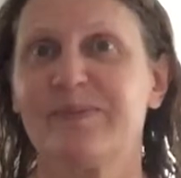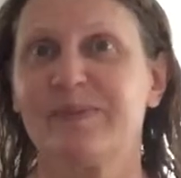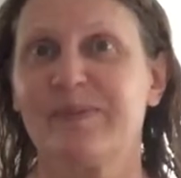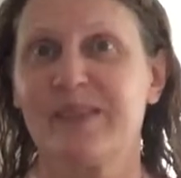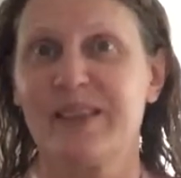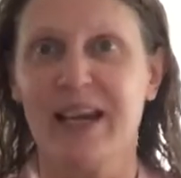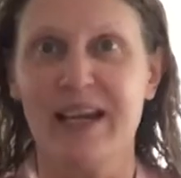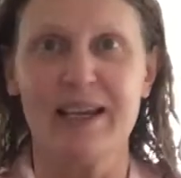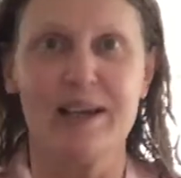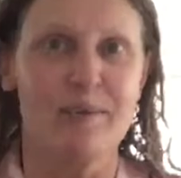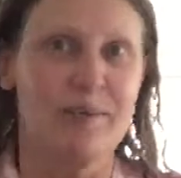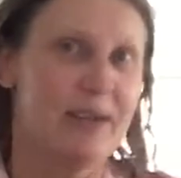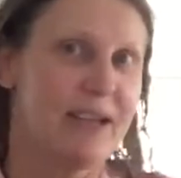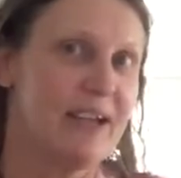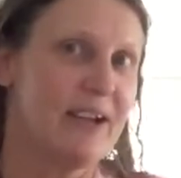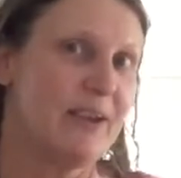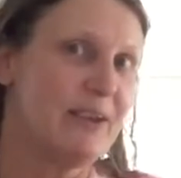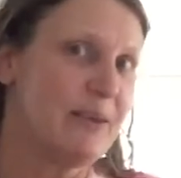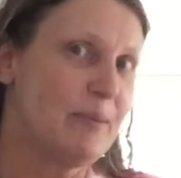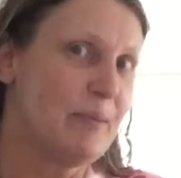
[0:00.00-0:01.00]
taking me
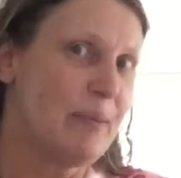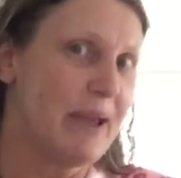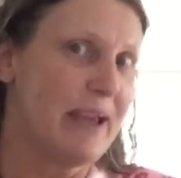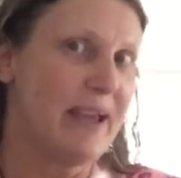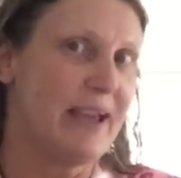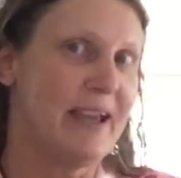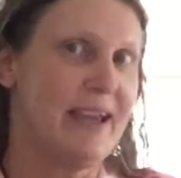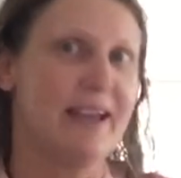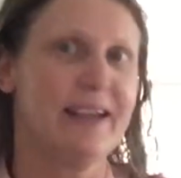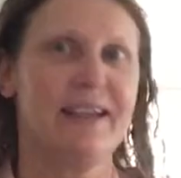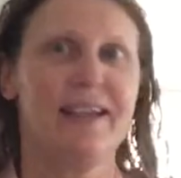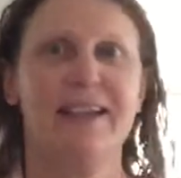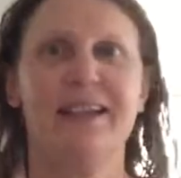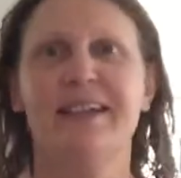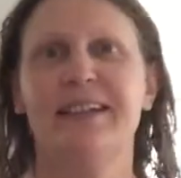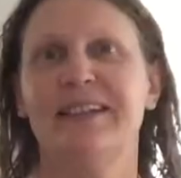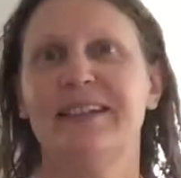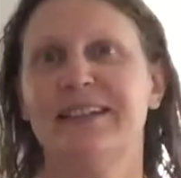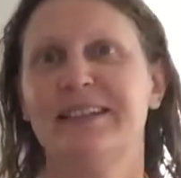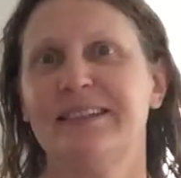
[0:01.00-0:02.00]
out the back
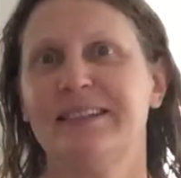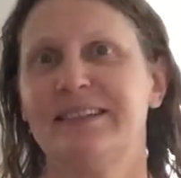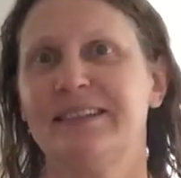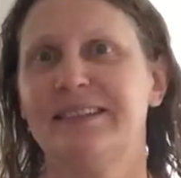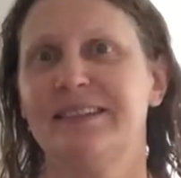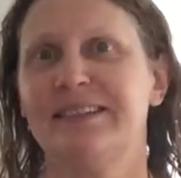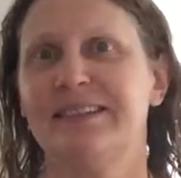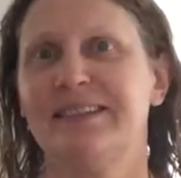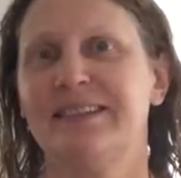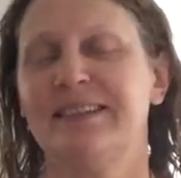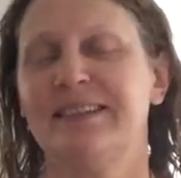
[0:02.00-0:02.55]
and